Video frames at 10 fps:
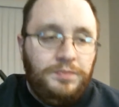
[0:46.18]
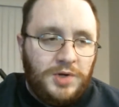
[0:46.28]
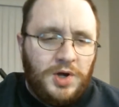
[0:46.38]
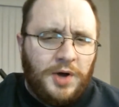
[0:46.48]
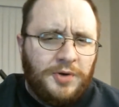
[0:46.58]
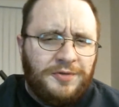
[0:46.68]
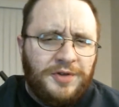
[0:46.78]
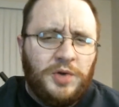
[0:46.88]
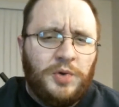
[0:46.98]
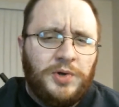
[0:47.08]
Connor's
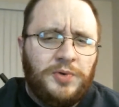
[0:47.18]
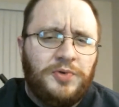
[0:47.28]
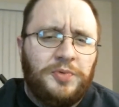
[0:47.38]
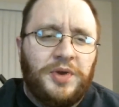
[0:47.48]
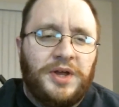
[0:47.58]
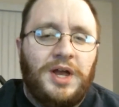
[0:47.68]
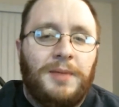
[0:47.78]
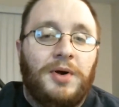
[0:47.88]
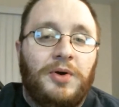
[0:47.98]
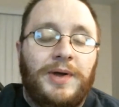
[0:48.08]
video on YouTube when it
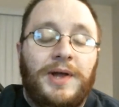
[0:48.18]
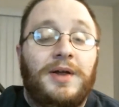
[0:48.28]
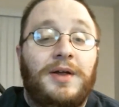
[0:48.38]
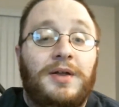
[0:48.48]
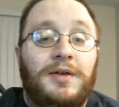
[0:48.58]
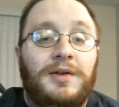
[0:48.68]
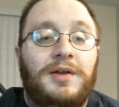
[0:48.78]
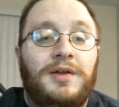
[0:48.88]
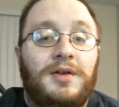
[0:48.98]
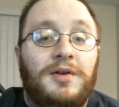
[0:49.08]
came out and
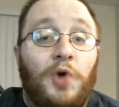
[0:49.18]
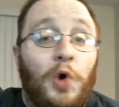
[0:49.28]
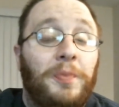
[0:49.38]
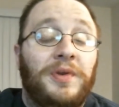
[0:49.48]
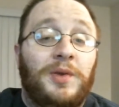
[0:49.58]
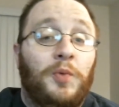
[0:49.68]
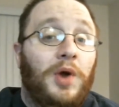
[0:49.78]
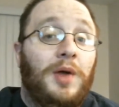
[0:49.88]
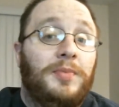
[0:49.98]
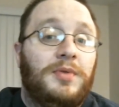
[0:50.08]
openly
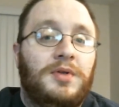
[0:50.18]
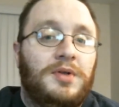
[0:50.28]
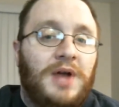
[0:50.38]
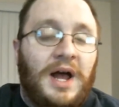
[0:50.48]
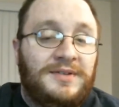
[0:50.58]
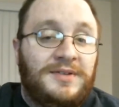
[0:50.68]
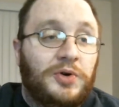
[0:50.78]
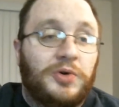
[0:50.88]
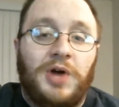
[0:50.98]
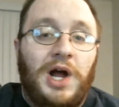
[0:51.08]
wept. I
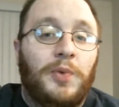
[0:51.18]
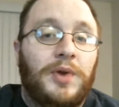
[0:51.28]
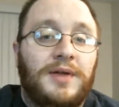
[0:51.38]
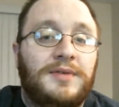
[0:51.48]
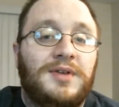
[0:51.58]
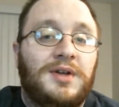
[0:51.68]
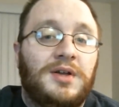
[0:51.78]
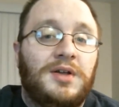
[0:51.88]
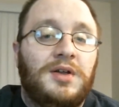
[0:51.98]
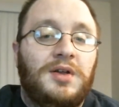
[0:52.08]
still cry when I see it.
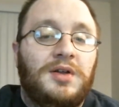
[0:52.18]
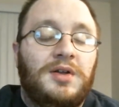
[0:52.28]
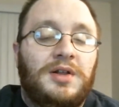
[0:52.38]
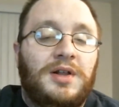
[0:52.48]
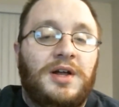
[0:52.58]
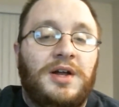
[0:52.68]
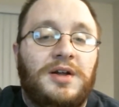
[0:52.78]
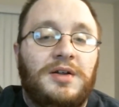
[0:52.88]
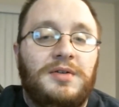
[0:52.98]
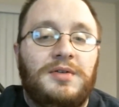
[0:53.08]

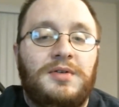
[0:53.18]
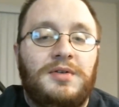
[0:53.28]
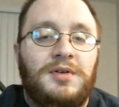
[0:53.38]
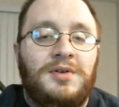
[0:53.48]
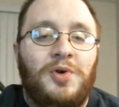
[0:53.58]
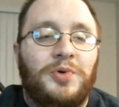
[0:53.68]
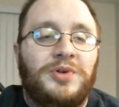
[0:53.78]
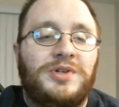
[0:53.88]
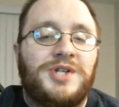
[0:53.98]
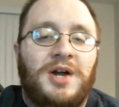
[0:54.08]
Like, no
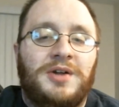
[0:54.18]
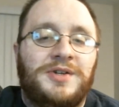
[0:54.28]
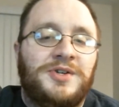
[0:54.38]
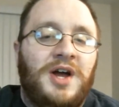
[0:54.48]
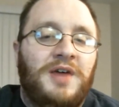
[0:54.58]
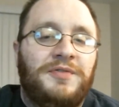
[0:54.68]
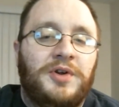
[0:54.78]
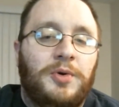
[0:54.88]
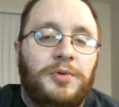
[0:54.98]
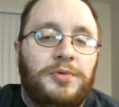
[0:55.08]
child should have to
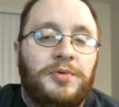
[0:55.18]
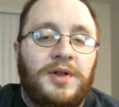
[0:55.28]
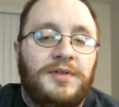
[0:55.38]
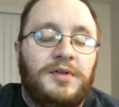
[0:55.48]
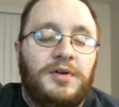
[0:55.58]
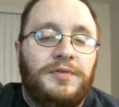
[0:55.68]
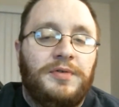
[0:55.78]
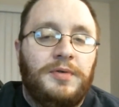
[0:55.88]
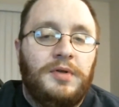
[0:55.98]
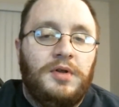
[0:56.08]
go through that stuff.
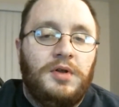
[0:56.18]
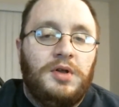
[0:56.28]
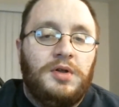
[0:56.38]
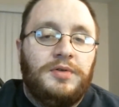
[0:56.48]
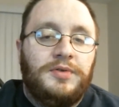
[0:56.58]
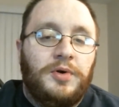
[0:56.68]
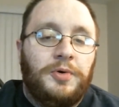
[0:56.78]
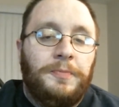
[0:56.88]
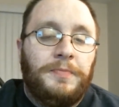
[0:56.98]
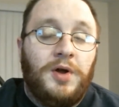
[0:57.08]

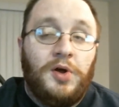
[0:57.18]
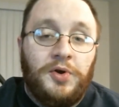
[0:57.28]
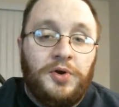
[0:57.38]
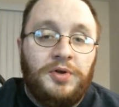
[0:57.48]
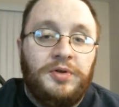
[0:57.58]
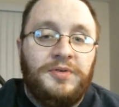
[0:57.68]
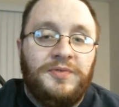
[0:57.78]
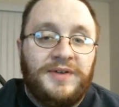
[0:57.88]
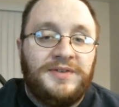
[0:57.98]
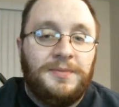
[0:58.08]
So, Connor,
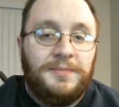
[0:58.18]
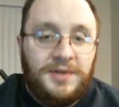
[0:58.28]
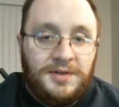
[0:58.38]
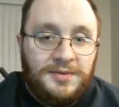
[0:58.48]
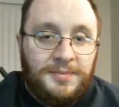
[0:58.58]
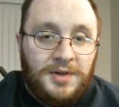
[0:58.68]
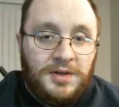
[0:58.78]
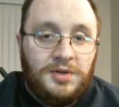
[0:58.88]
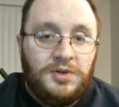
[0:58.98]
rest in peace, man.